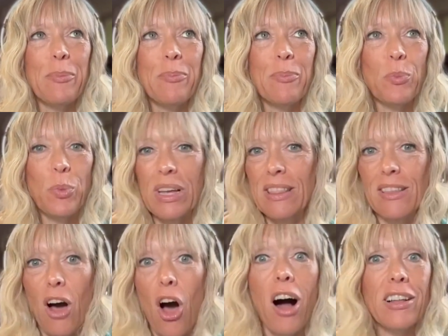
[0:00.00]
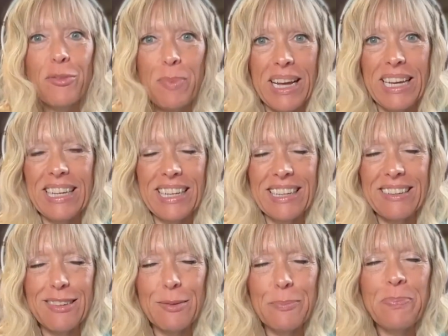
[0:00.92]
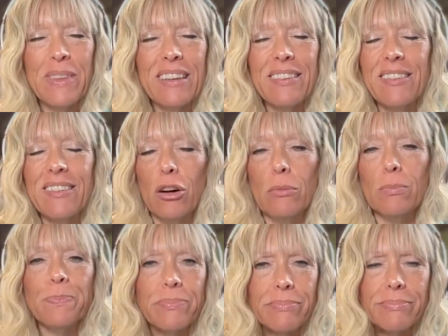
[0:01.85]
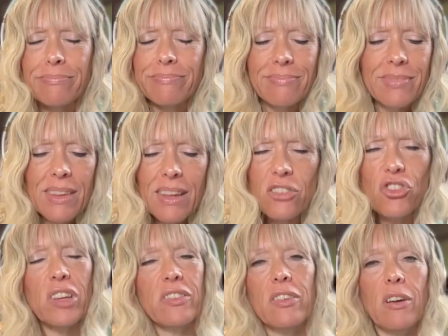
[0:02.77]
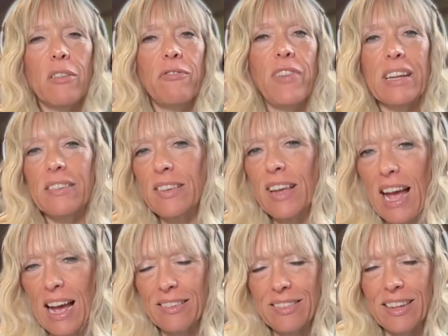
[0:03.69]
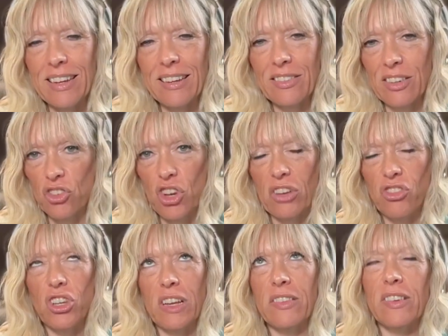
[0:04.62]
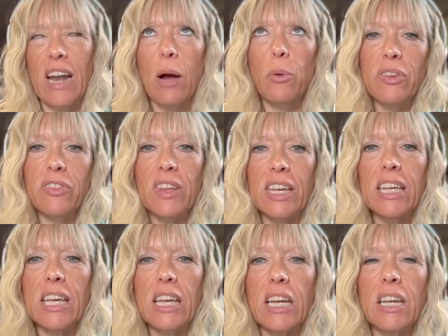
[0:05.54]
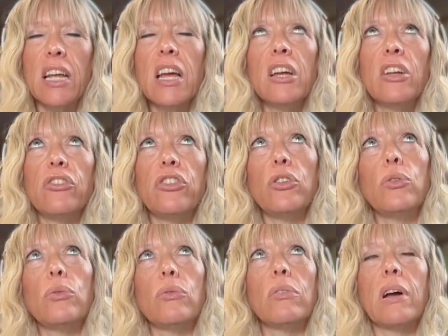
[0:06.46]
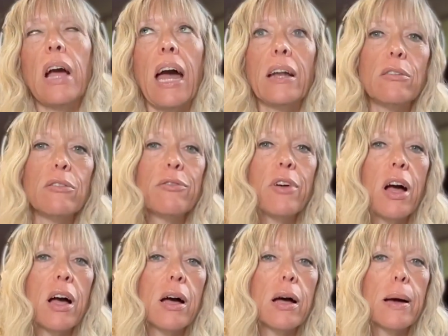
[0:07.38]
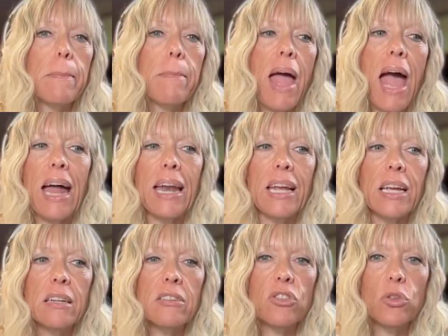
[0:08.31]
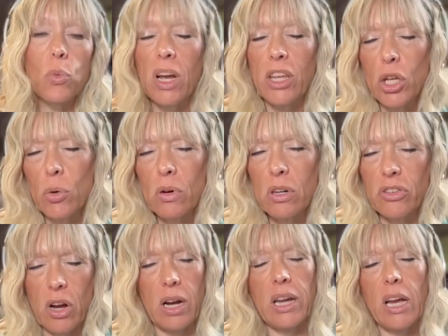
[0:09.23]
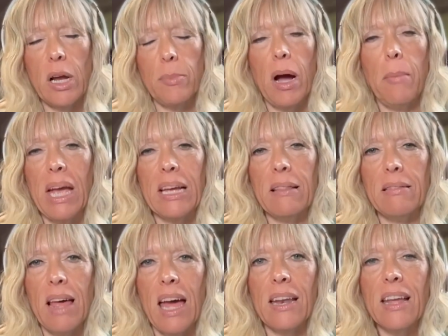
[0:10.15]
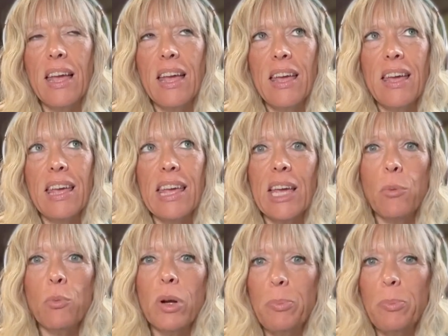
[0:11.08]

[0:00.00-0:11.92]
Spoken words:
with all of my kids. So just fantastic suggestions. And I was thinking too, kind of adding to what you were talking about, Megan, that it would